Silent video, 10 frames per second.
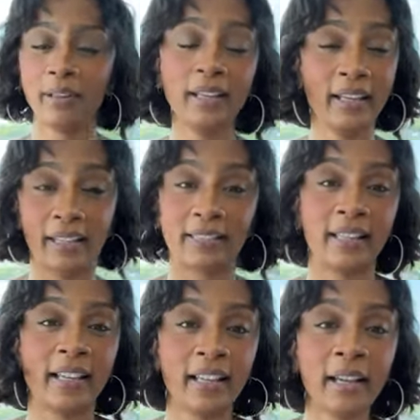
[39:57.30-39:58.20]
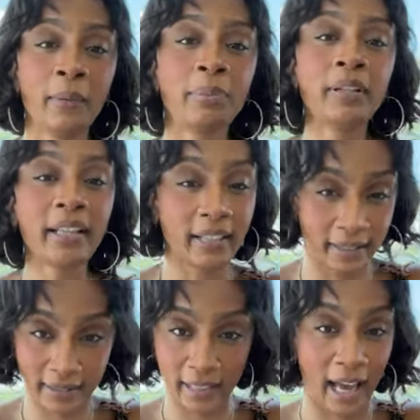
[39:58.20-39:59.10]
please,
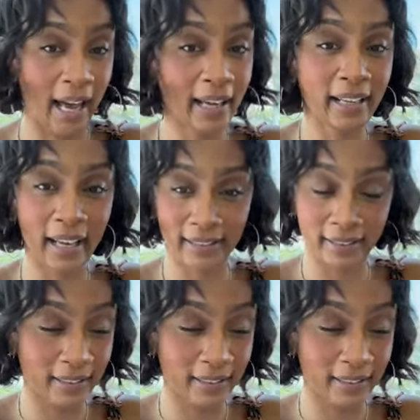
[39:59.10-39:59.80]
please. I ain't ask.